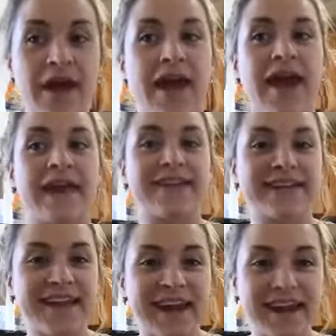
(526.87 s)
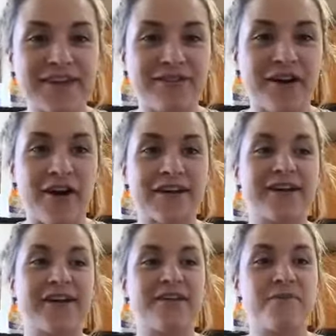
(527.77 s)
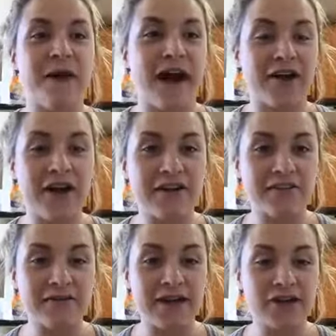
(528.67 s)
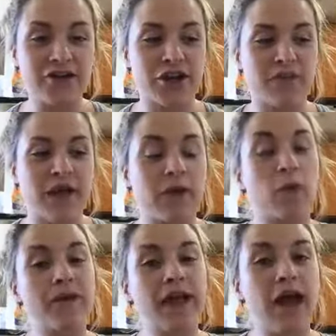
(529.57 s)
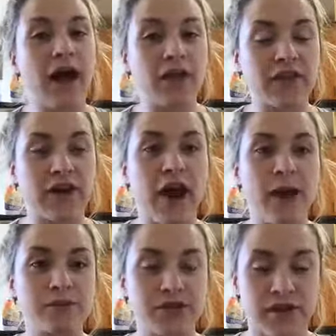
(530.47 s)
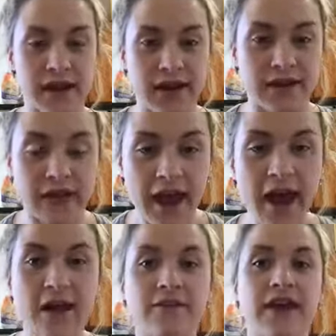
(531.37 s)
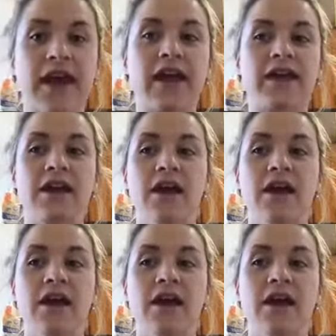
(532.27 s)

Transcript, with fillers: And second of all, start to back off from that trigger and be like, what's a healthier option that I can have? And